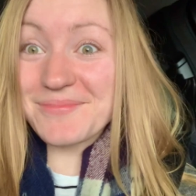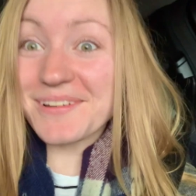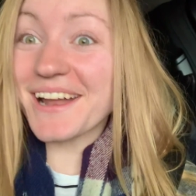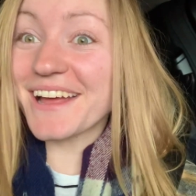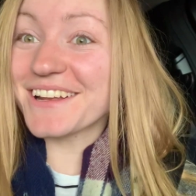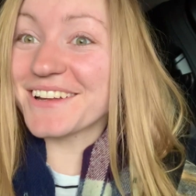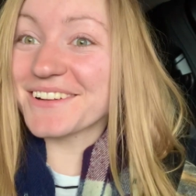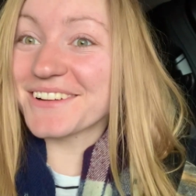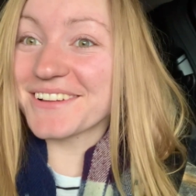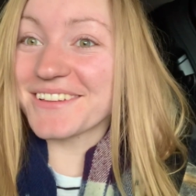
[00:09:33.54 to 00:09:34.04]
but
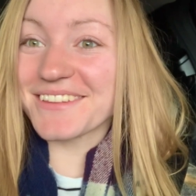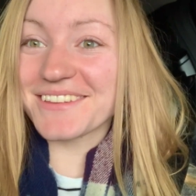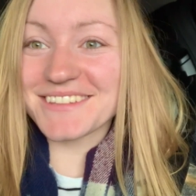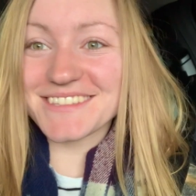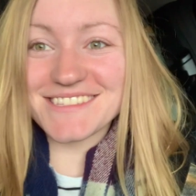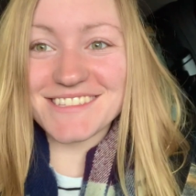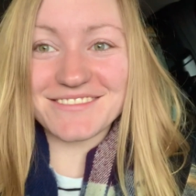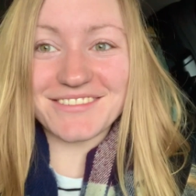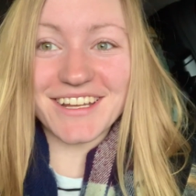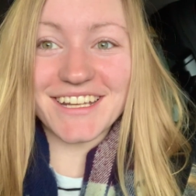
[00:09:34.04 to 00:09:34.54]
I don't know
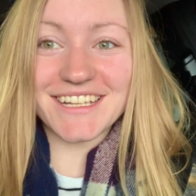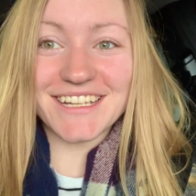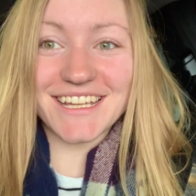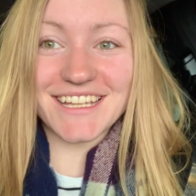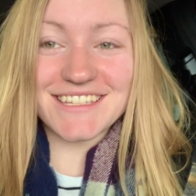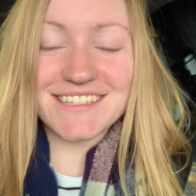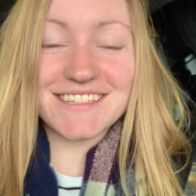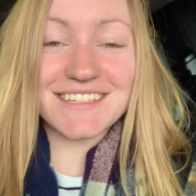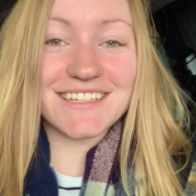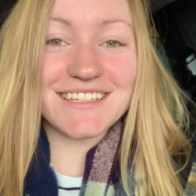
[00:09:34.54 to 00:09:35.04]
that's
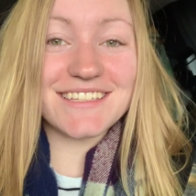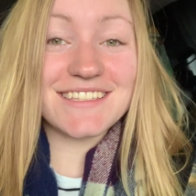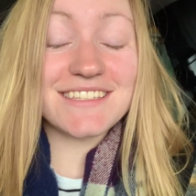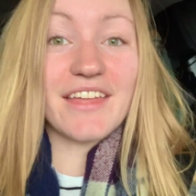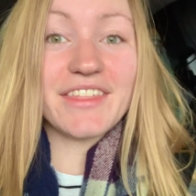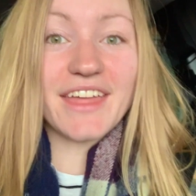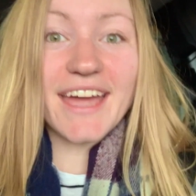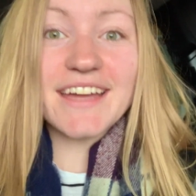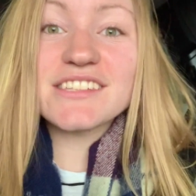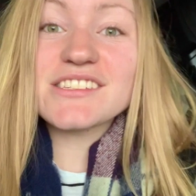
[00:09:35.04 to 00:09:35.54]
redness is.
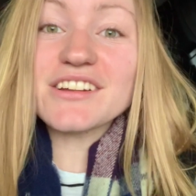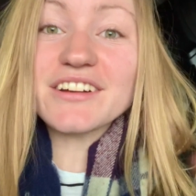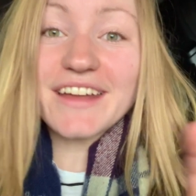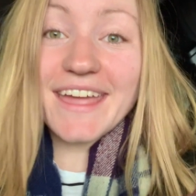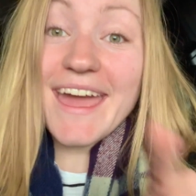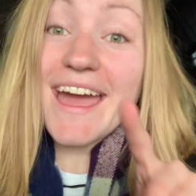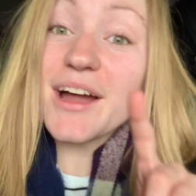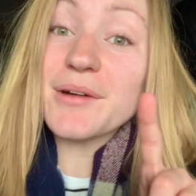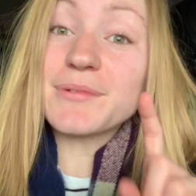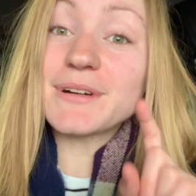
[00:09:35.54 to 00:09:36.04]
The XR
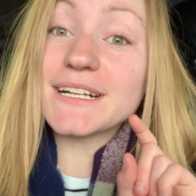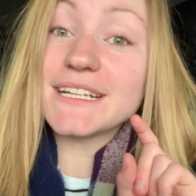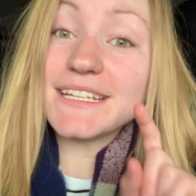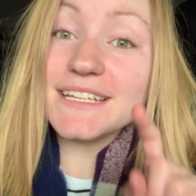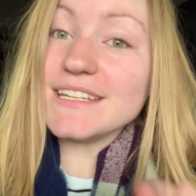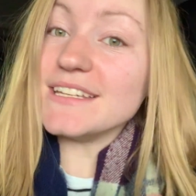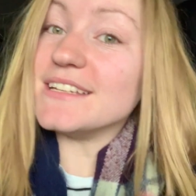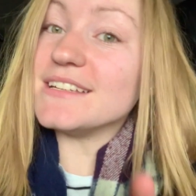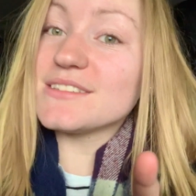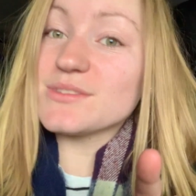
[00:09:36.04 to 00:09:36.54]
camera
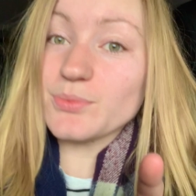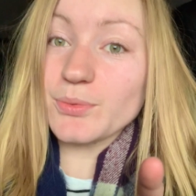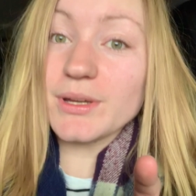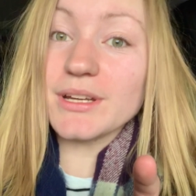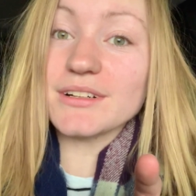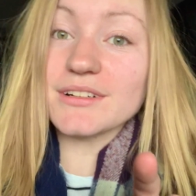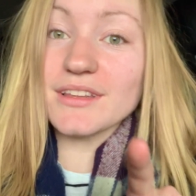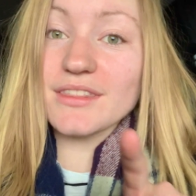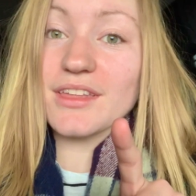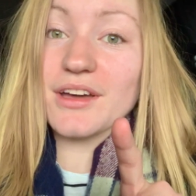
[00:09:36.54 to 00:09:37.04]
is
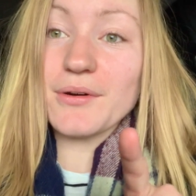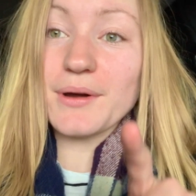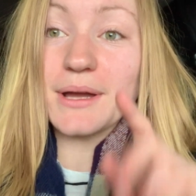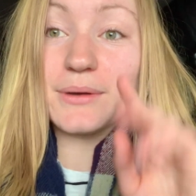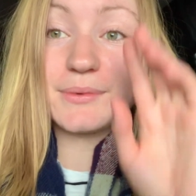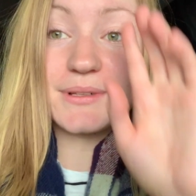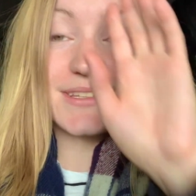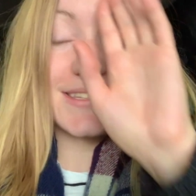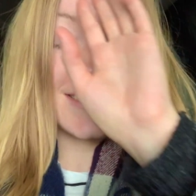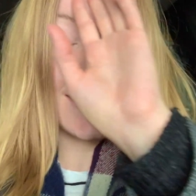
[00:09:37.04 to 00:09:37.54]
weird though, I
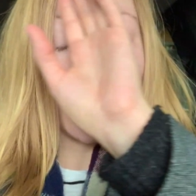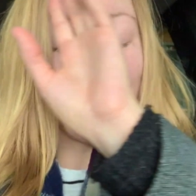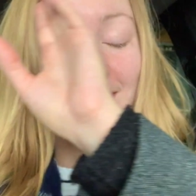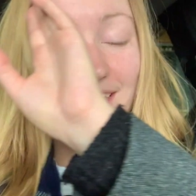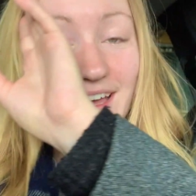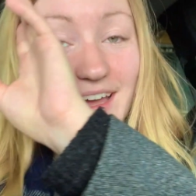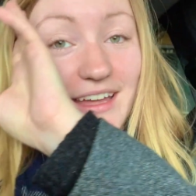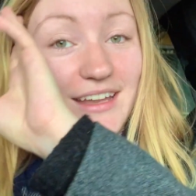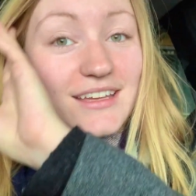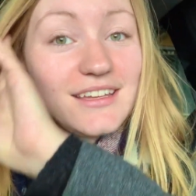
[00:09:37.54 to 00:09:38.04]
will say
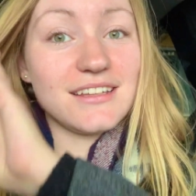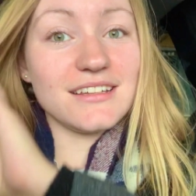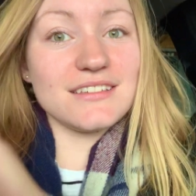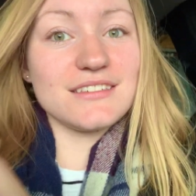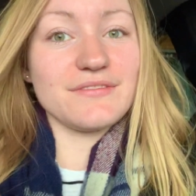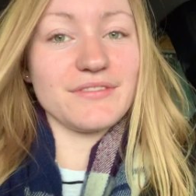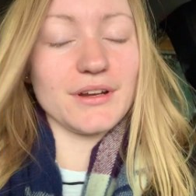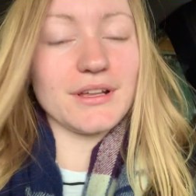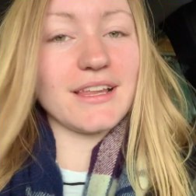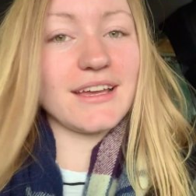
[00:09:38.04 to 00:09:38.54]
that. It
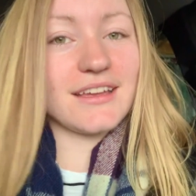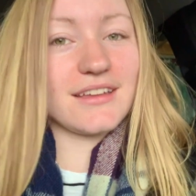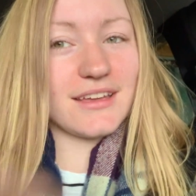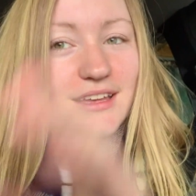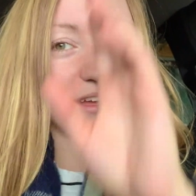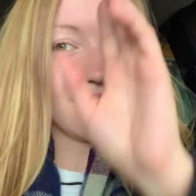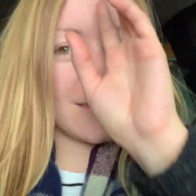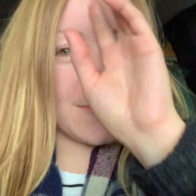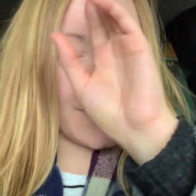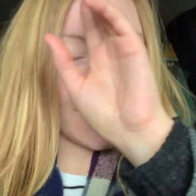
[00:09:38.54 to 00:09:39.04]
is, like,
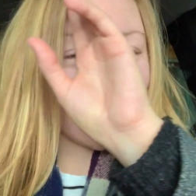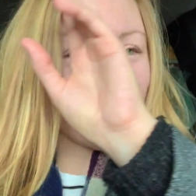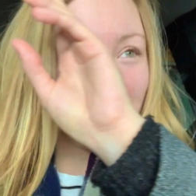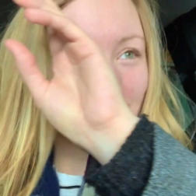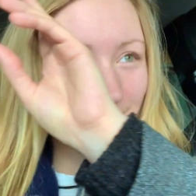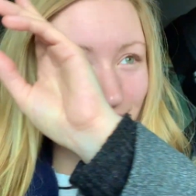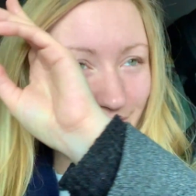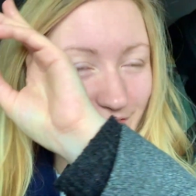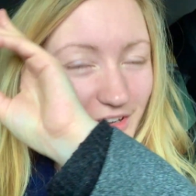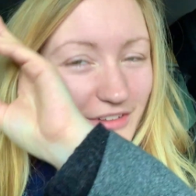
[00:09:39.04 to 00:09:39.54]
especially
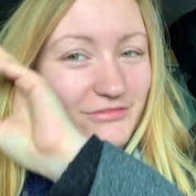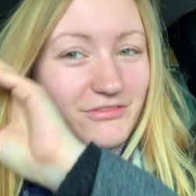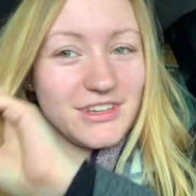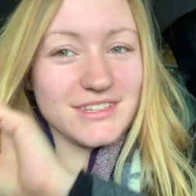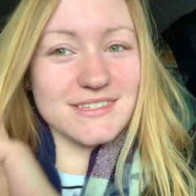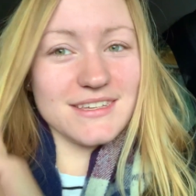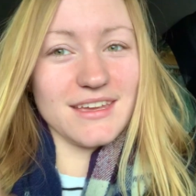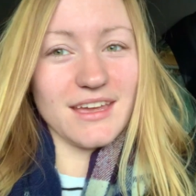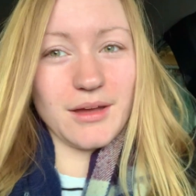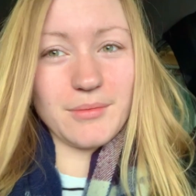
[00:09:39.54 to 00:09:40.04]
the
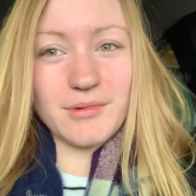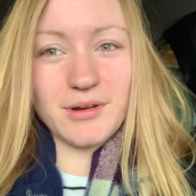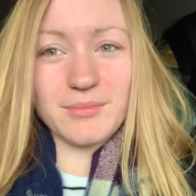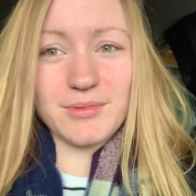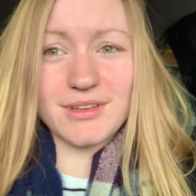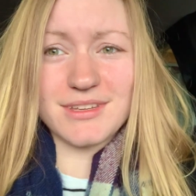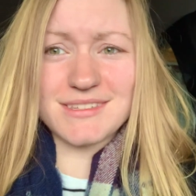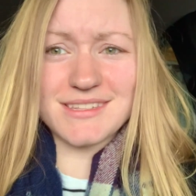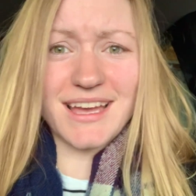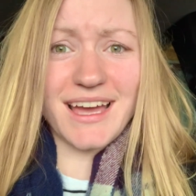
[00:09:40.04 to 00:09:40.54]
front-facing camera
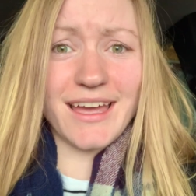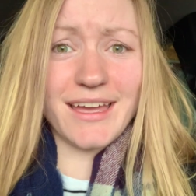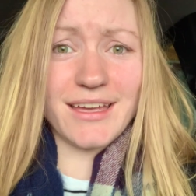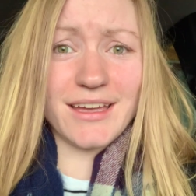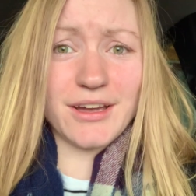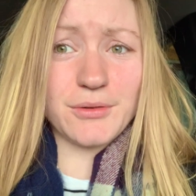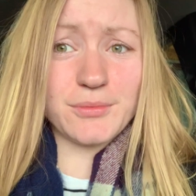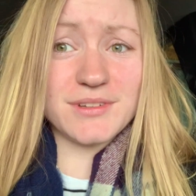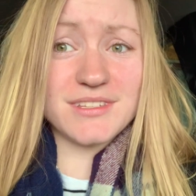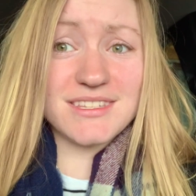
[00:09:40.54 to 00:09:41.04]
because I
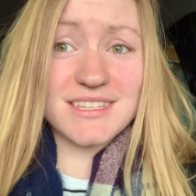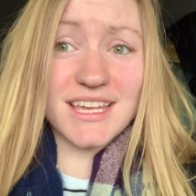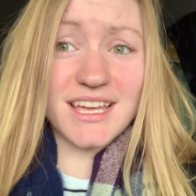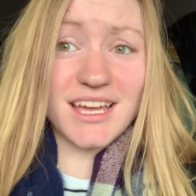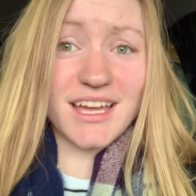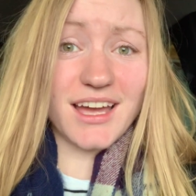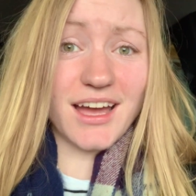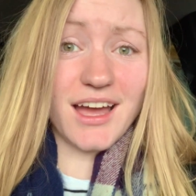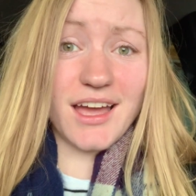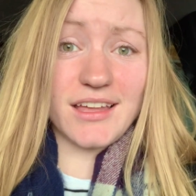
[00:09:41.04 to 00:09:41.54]
always
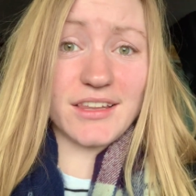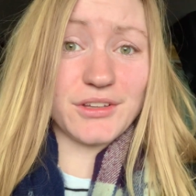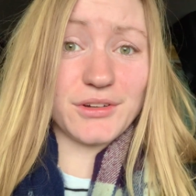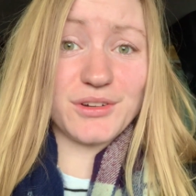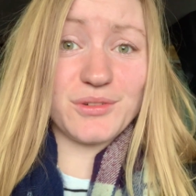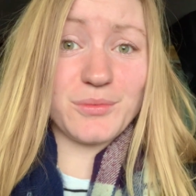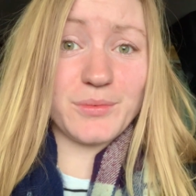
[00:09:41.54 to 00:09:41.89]
think I look